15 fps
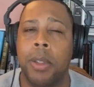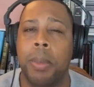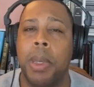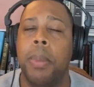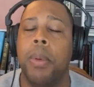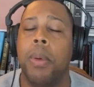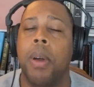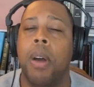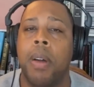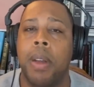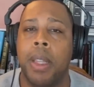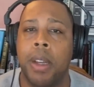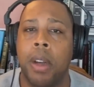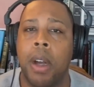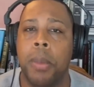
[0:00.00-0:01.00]
So people were already
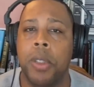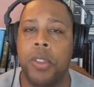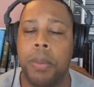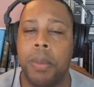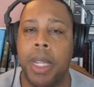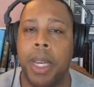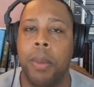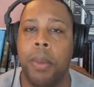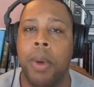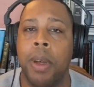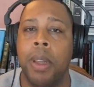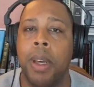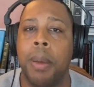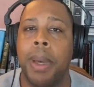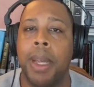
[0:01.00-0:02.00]
there almost from day
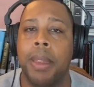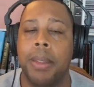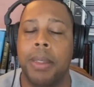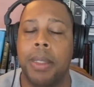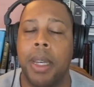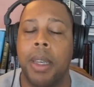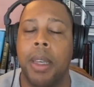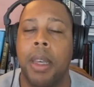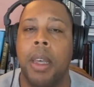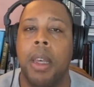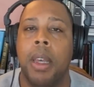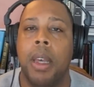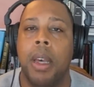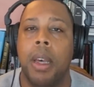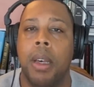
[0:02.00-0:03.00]
one about the site. Um,